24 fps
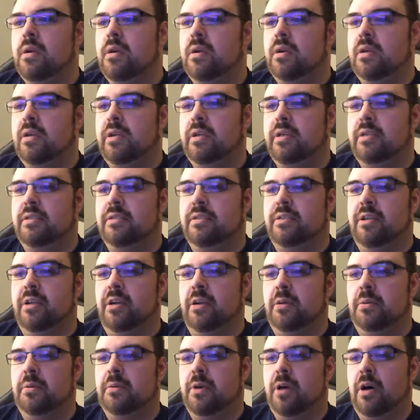Good to
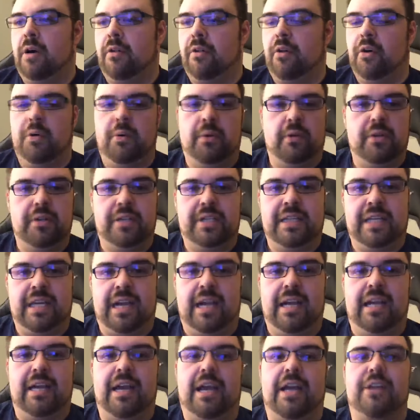know. Although,
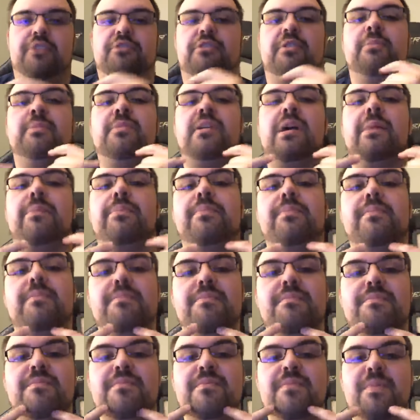I trimmed up
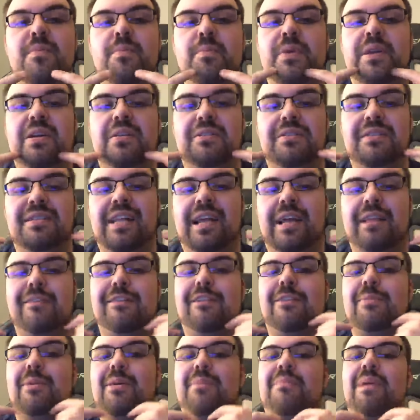the beard today a
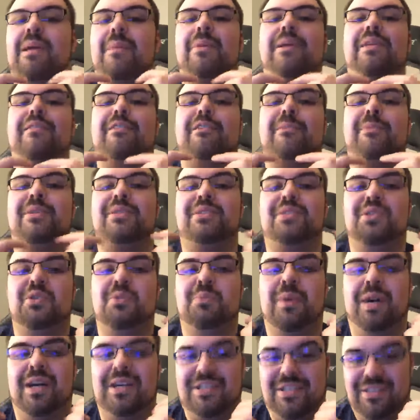little bit, maybe a little bit too
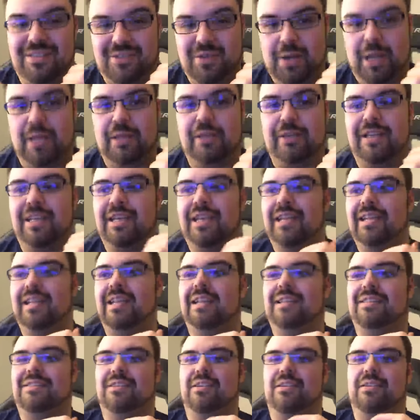much, and so I look at it, and
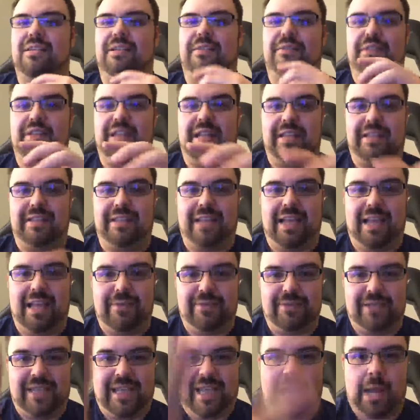it's
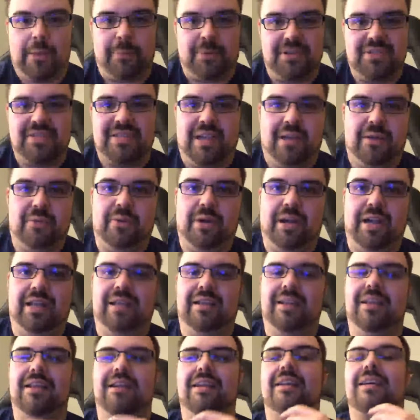if the camera's not
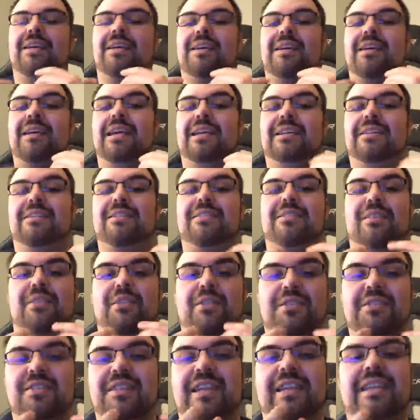right, it just
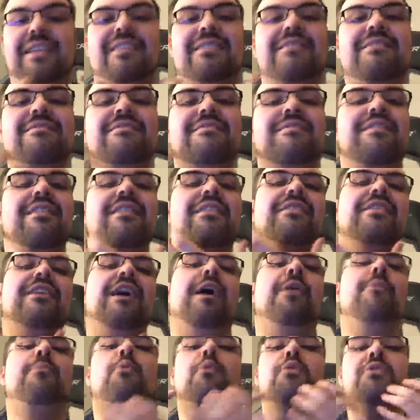looks like a
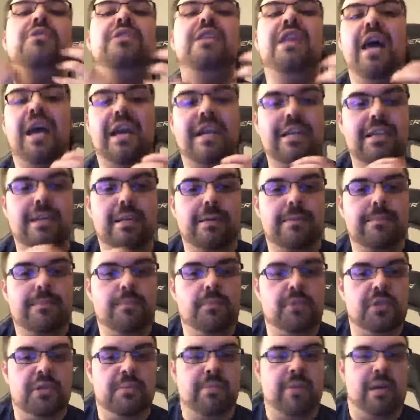lot more neck,
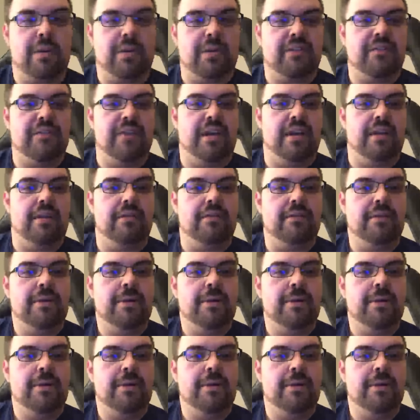which I'm not a big fan of.